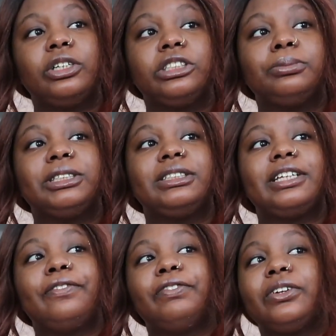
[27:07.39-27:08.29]
urgent because
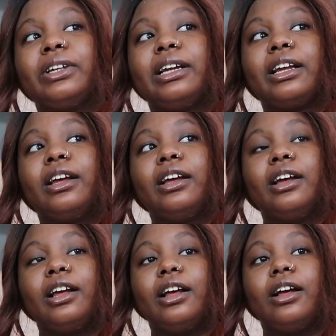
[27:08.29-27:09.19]
they feel like
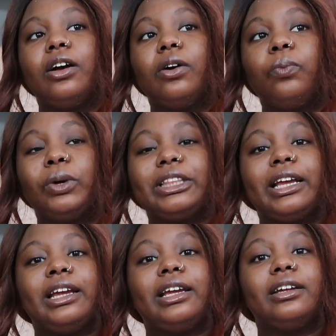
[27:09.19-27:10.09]
what
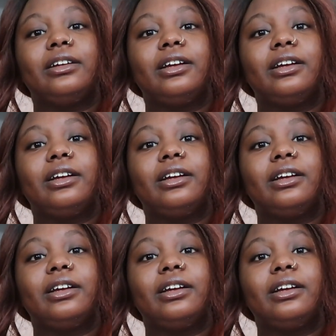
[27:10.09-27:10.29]
they